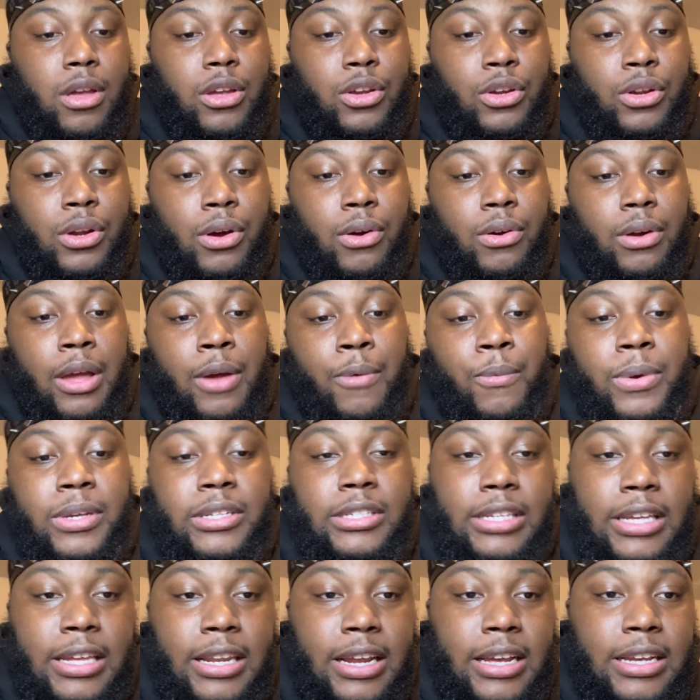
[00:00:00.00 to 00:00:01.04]
You know, and we
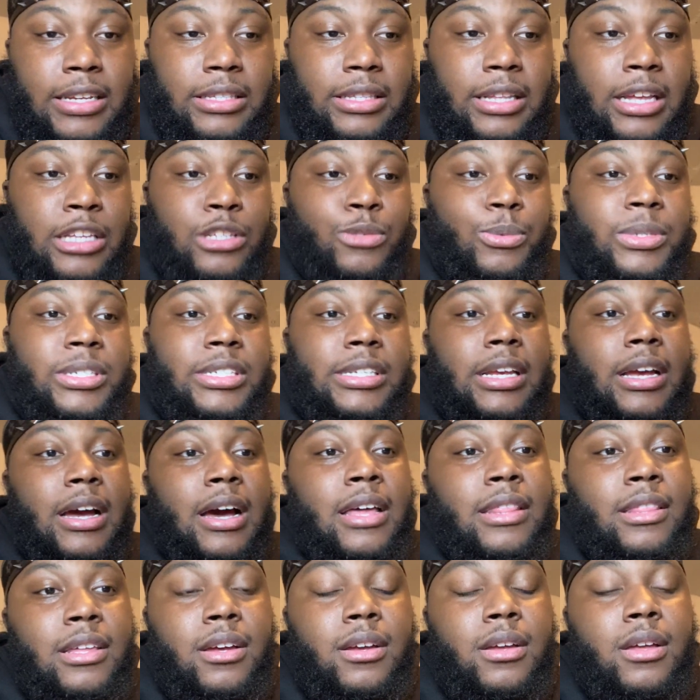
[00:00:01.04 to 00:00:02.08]
see these things, we see
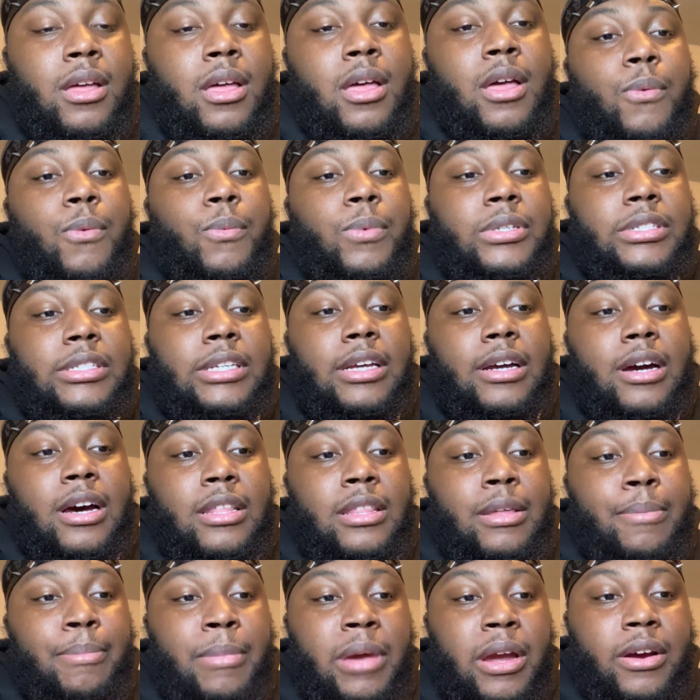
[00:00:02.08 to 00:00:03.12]
other we see
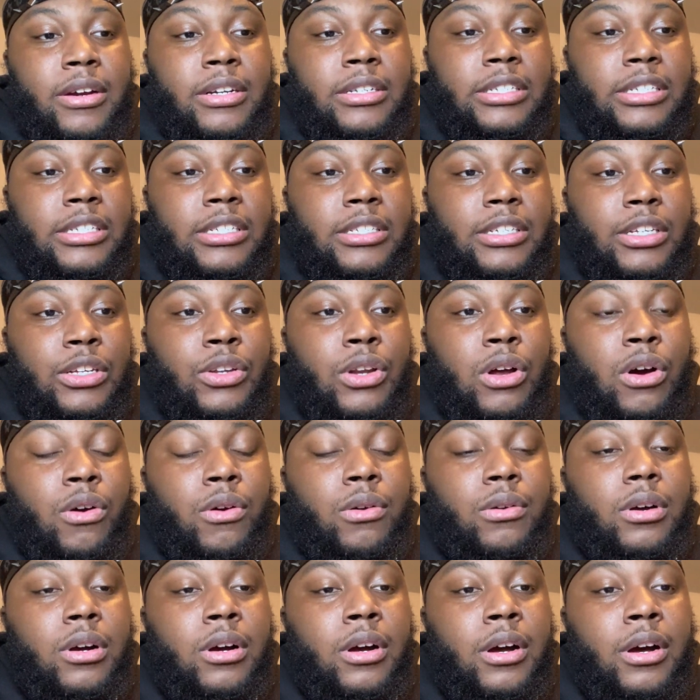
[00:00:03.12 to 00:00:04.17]
other marriages, you
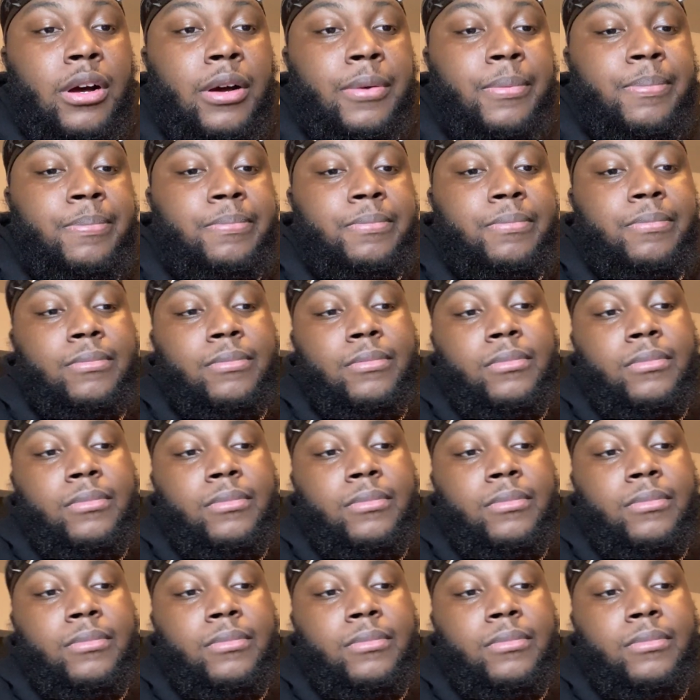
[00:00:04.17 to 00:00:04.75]
know, um